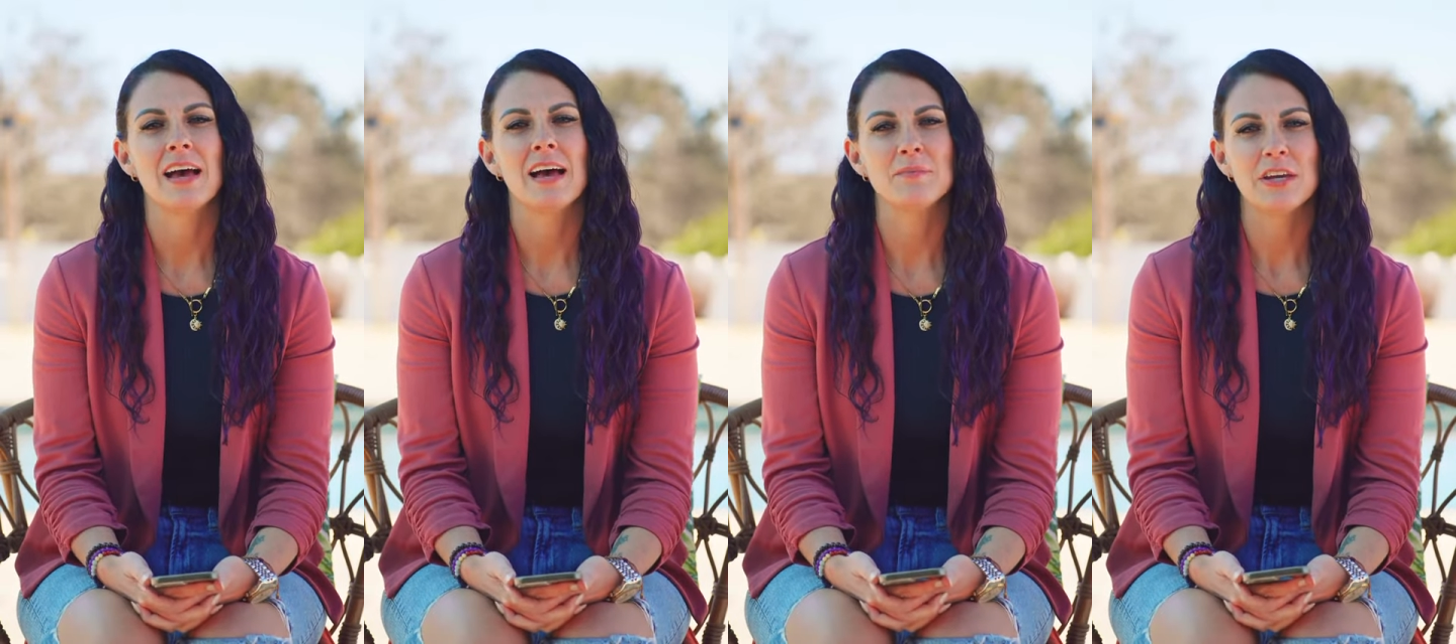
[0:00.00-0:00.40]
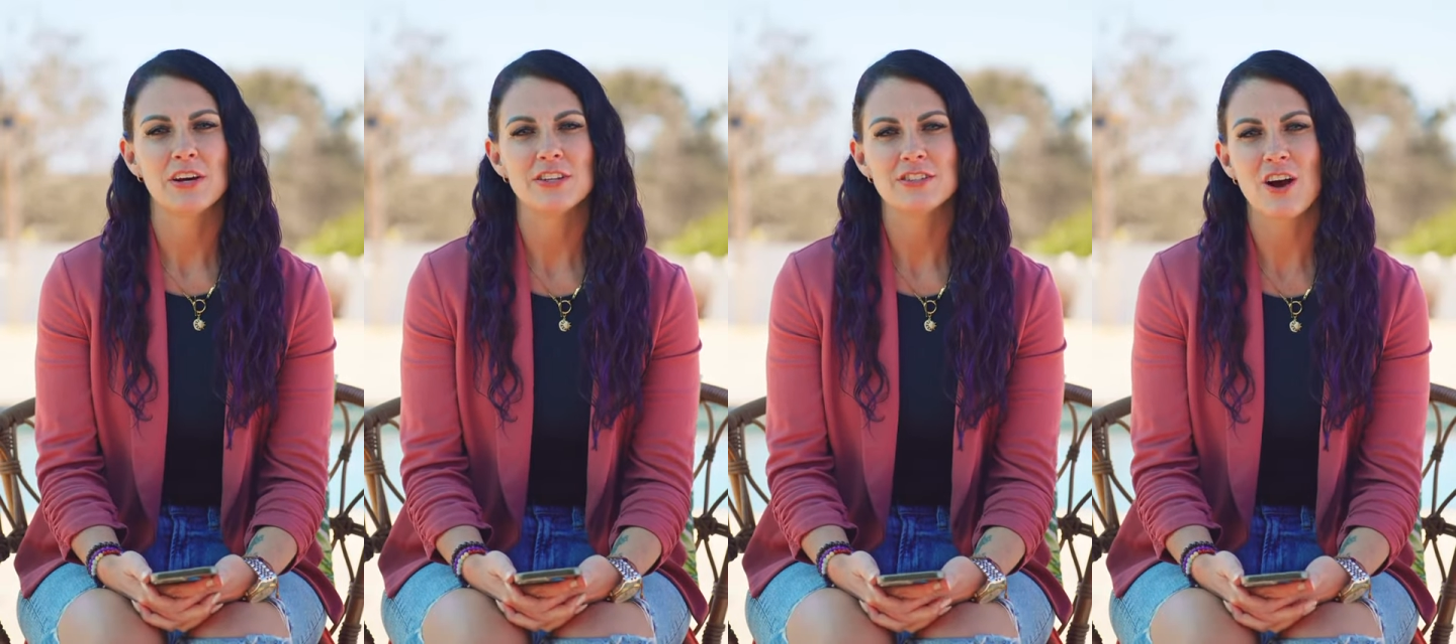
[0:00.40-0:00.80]
I'm here
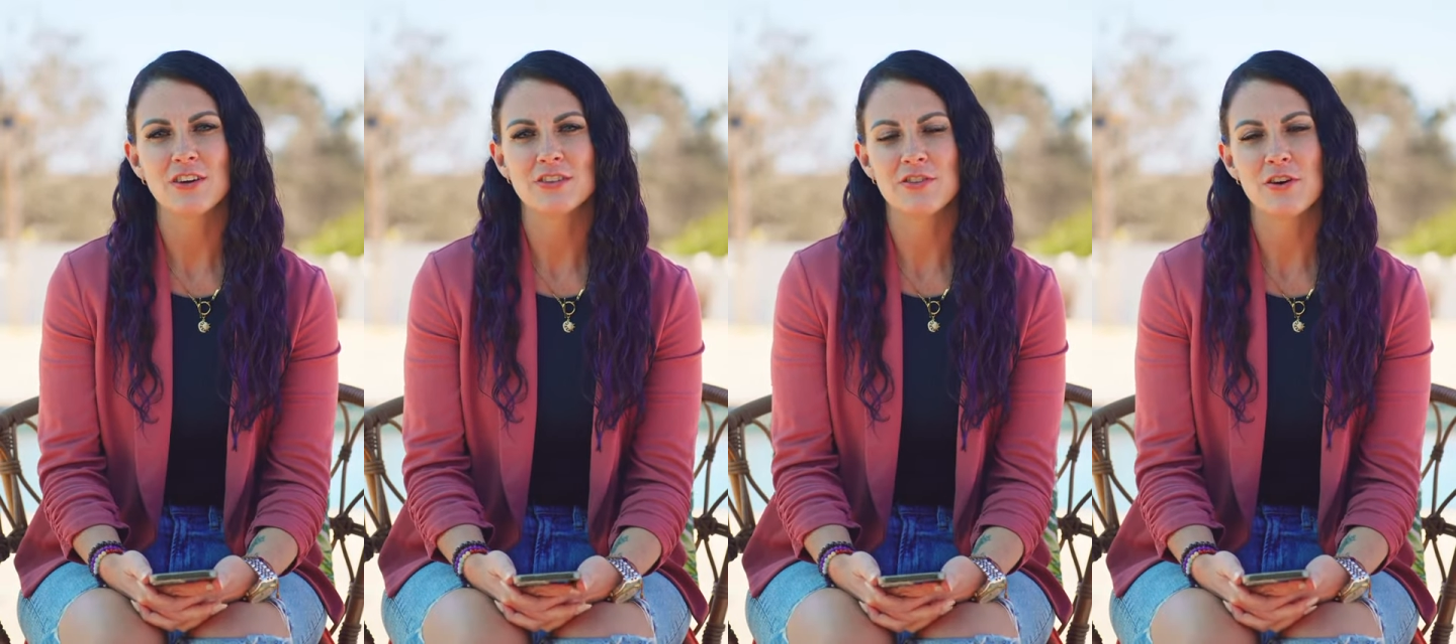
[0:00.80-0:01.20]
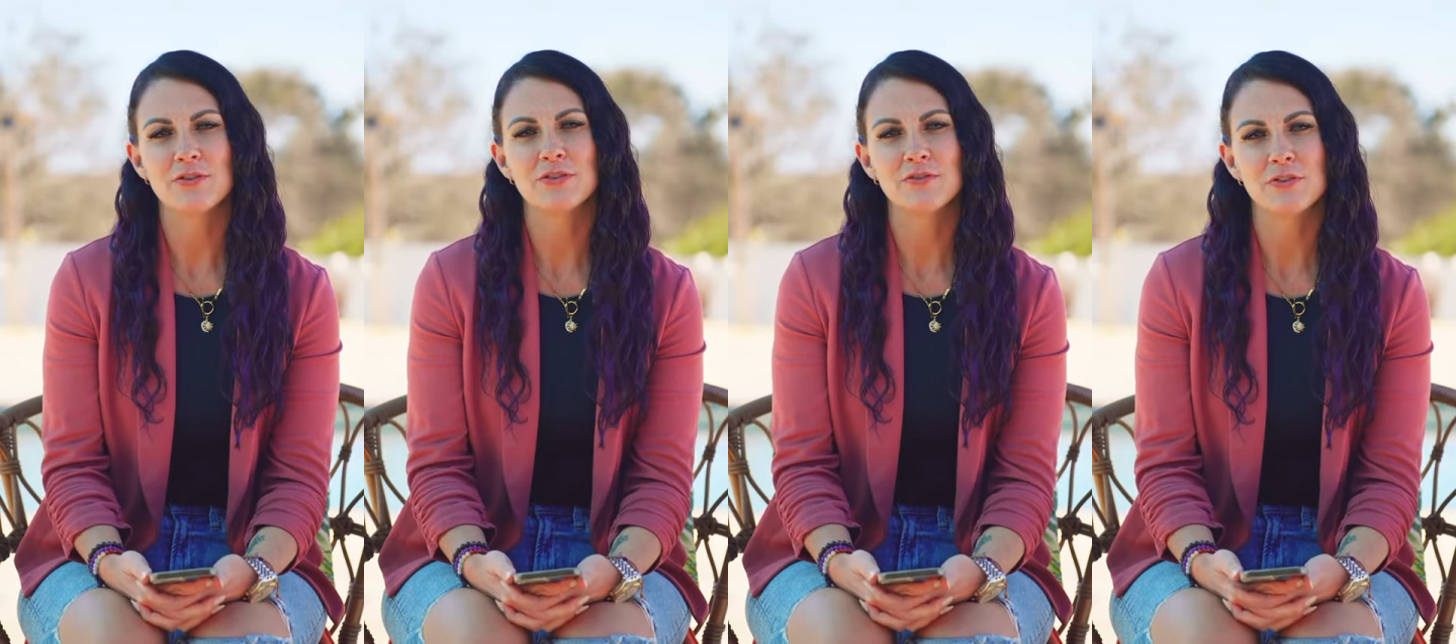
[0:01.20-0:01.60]
to talk to
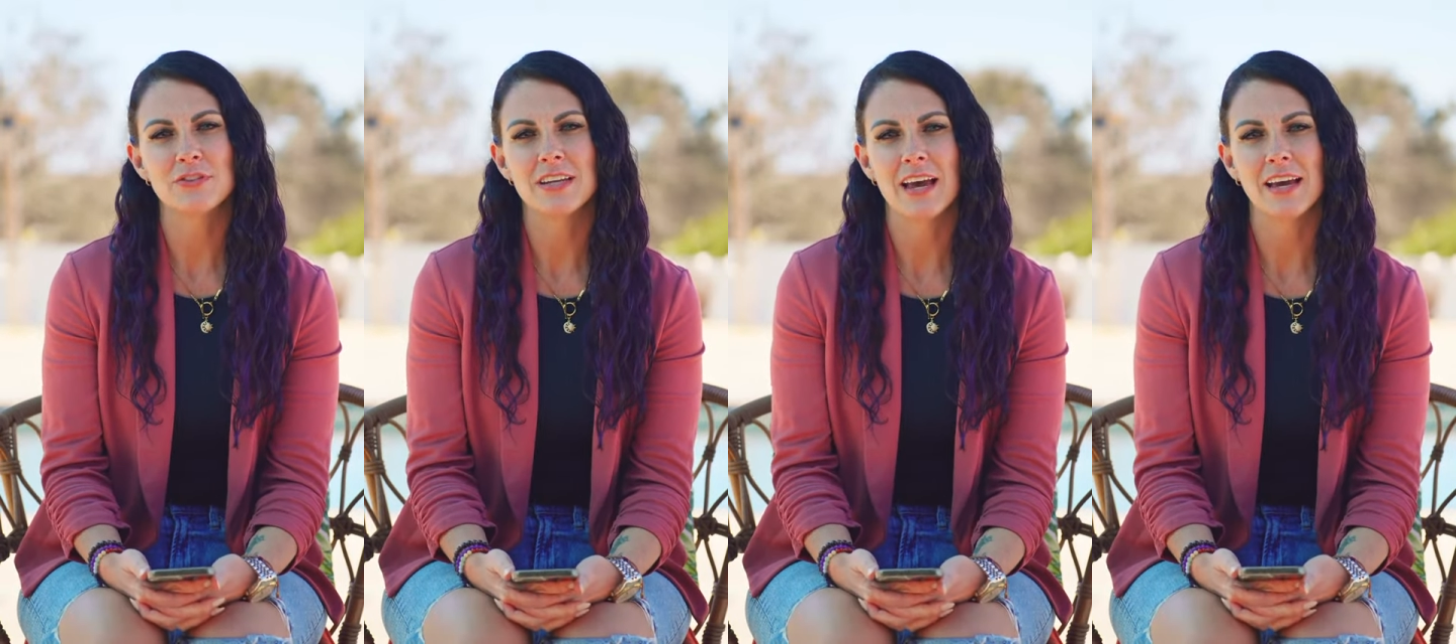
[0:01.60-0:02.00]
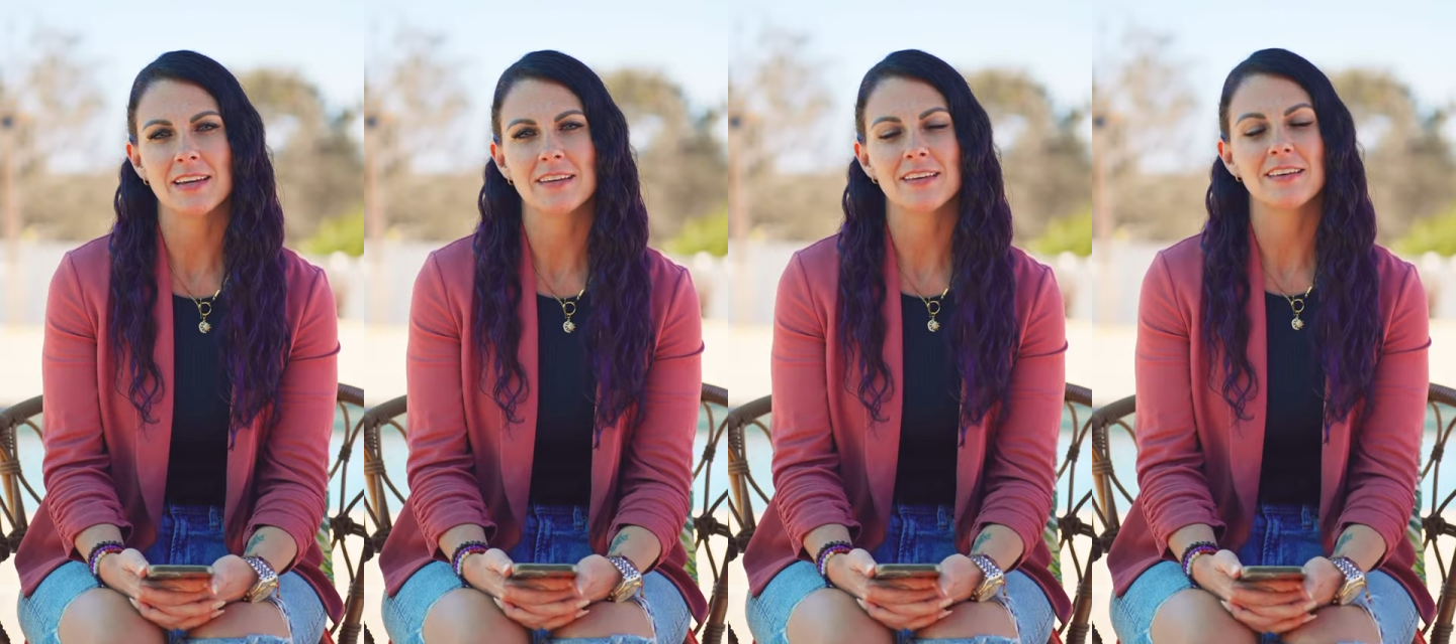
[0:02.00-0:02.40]
those of you
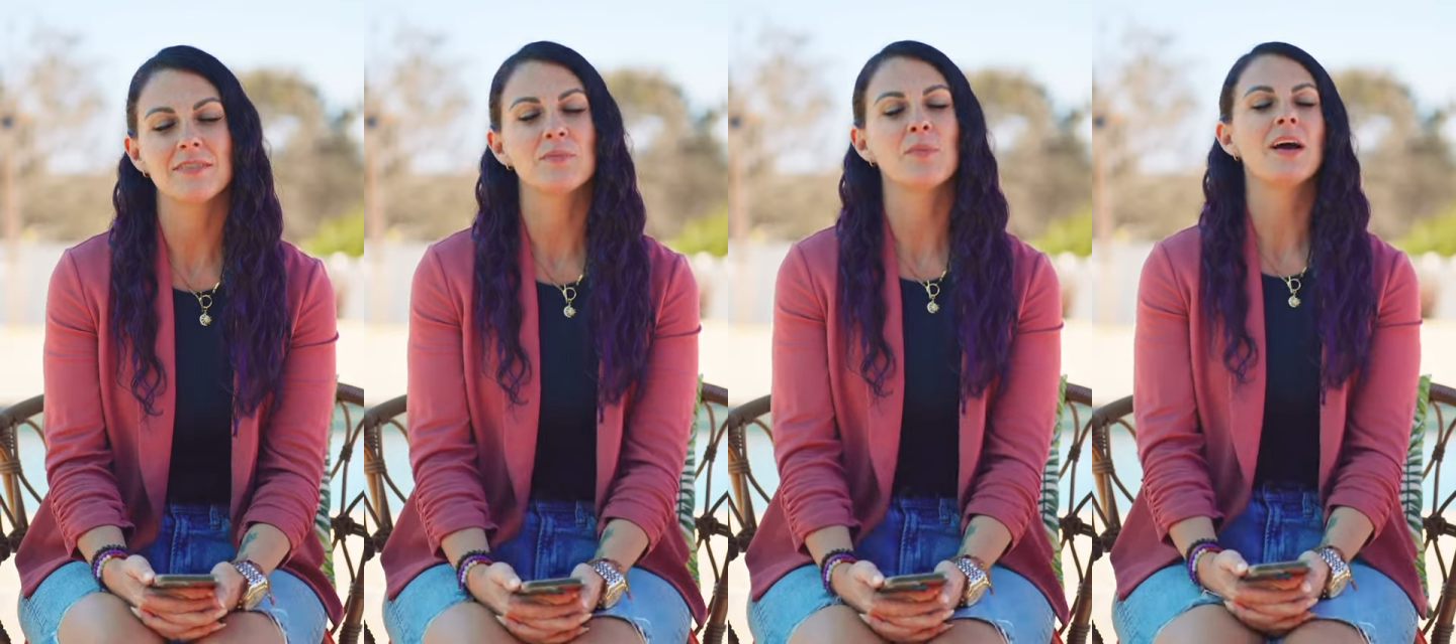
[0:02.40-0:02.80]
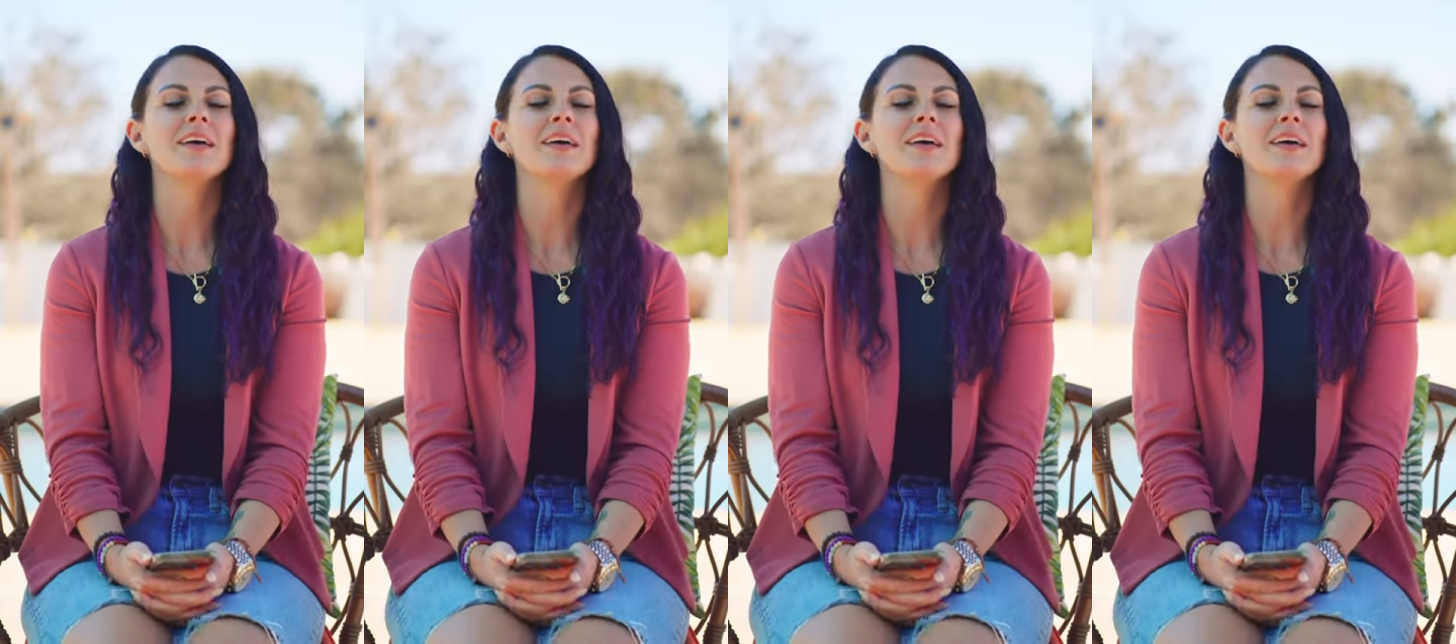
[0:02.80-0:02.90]
today. What?